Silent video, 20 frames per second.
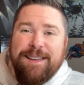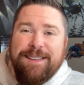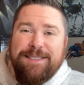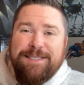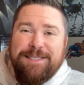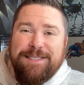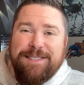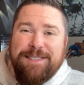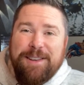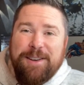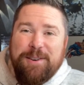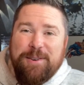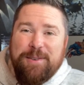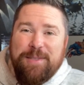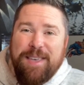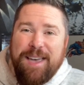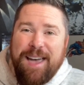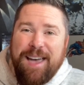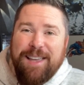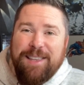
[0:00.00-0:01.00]
so
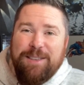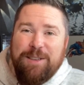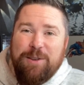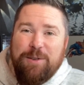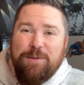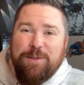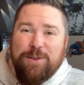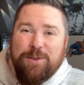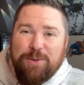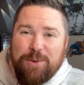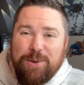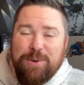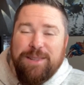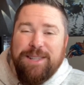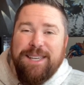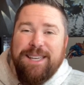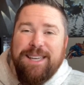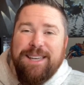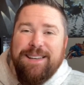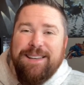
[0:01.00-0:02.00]
that you've
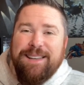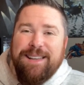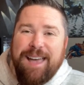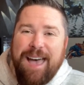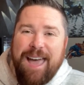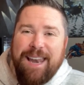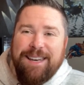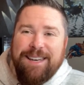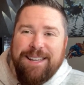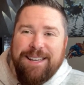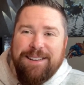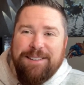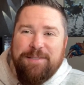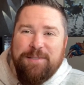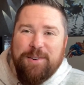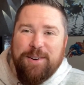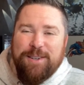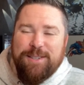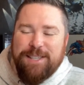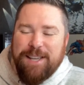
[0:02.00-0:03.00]
truly gotten it
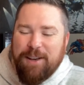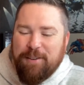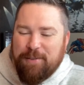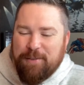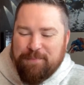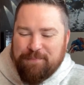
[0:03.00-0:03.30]
for yourself.